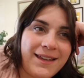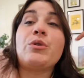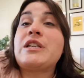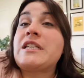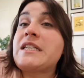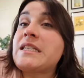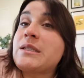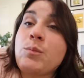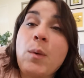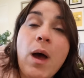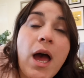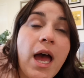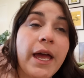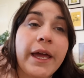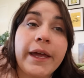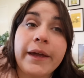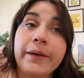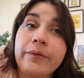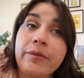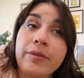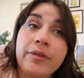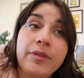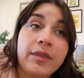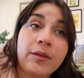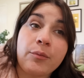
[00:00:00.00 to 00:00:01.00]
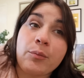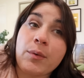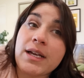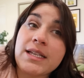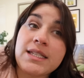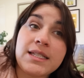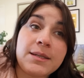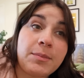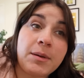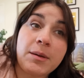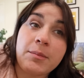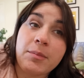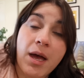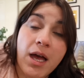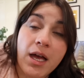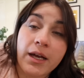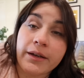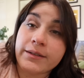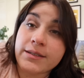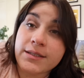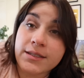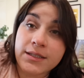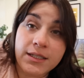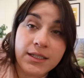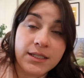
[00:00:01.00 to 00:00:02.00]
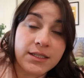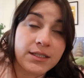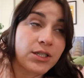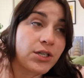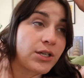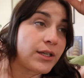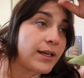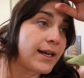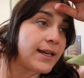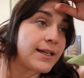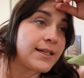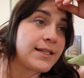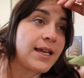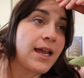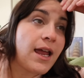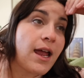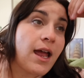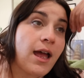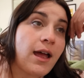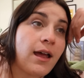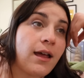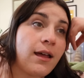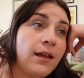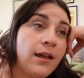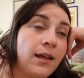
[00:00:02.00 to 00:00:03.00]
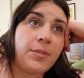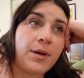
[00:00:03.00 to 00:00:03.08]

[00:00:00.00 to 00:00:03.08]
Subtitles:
which is why the recipe box is a good idea,